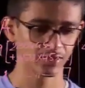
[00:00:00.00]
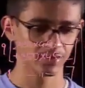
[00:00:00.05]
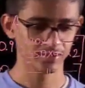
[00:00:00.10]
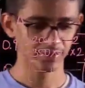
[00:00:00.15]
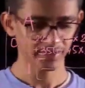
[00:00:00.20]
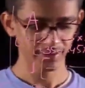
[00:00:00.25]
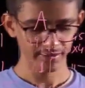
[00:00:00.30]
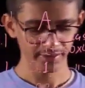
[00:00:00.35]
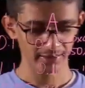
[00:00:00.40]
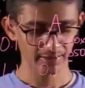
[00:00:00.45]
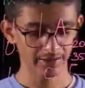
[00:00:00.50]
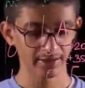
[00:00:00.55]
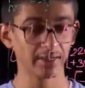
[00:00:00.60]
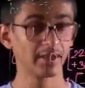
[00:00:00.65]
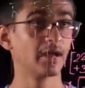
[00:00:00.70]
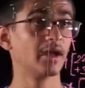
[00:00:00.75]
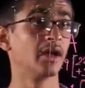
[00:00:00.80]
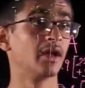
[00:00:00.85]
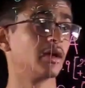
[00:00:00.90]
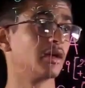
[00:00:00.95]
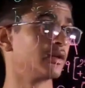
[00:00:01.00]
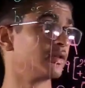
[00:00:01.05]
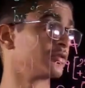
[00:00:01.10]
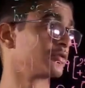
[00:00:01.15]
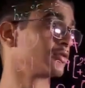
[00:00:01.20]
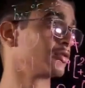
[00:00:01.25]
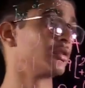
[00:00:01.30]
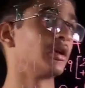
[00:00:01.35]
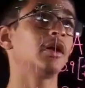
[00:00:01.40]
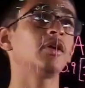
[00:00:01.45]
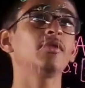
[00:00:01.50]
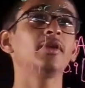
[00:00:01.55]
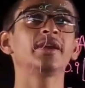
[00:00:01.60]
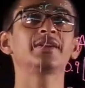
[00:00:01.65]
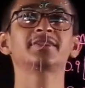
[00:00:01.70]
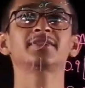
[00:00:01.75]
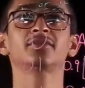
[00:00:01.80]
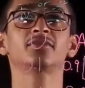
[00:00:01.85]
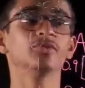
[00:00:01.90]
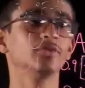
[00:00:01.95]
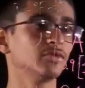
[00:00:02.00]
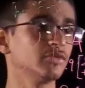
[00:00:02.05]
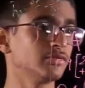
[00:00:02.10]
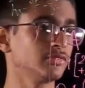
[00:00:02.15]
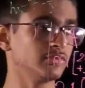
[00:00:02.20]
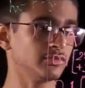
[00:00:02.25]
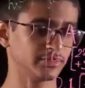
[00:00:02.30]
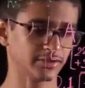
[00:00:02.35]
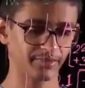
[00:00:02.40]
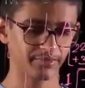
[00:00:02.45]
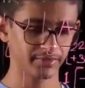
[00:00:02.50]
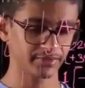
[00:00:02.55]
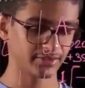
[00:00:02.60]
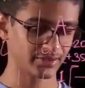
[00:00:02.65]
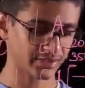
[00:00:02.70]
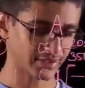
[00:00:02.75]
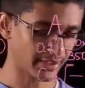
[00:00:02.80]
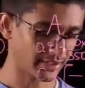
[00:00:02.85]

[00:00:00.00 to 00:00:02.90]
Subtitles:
Okay. So now let's do the